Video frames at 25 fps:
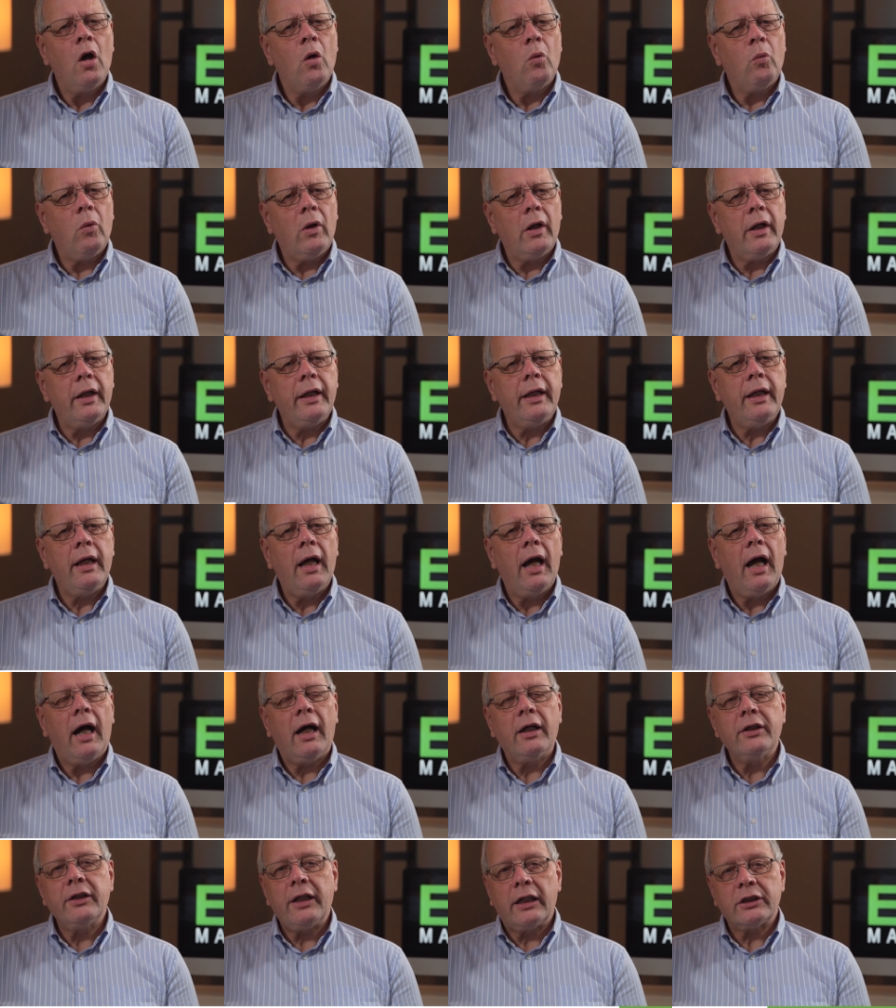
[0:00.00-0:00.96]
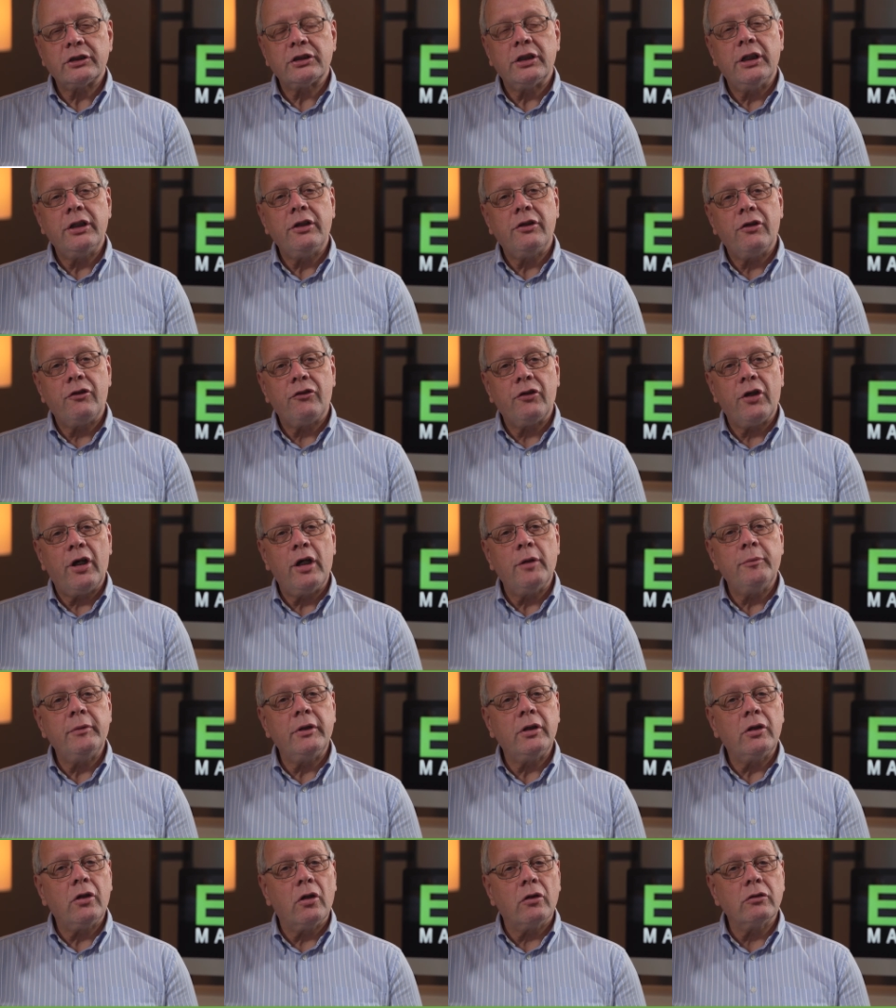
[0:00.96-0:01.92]
Why are nationally
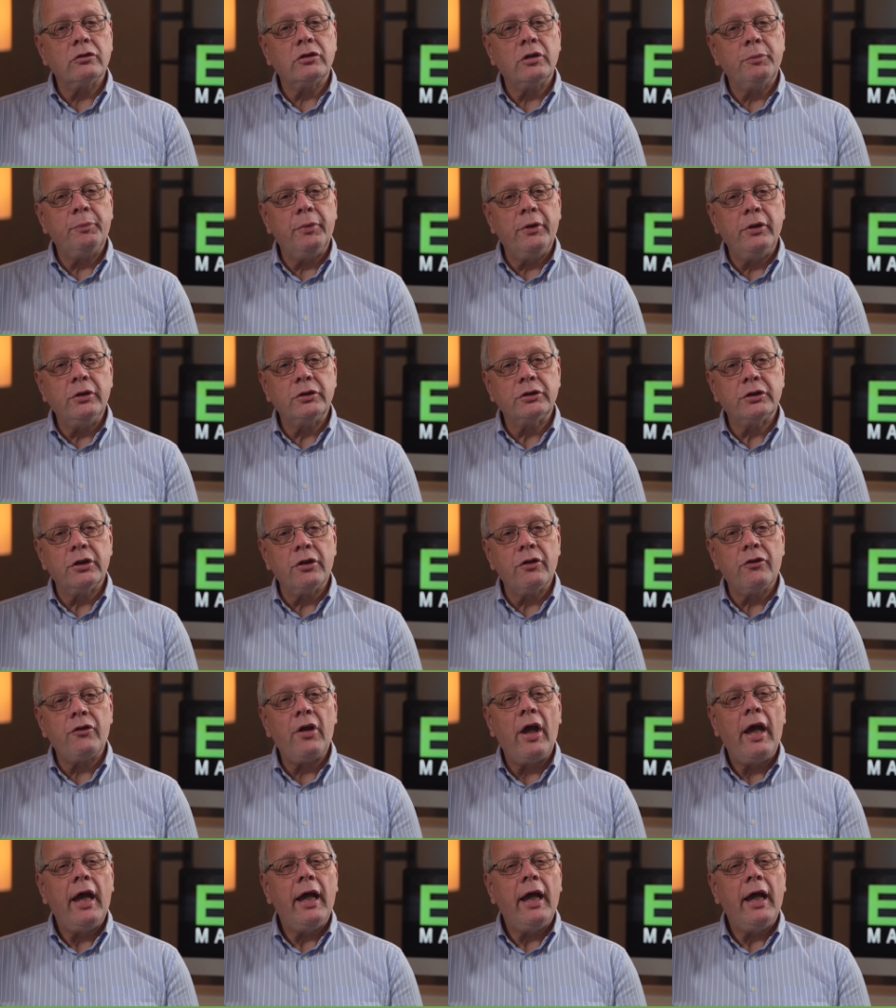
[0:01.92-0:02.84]
determined contributions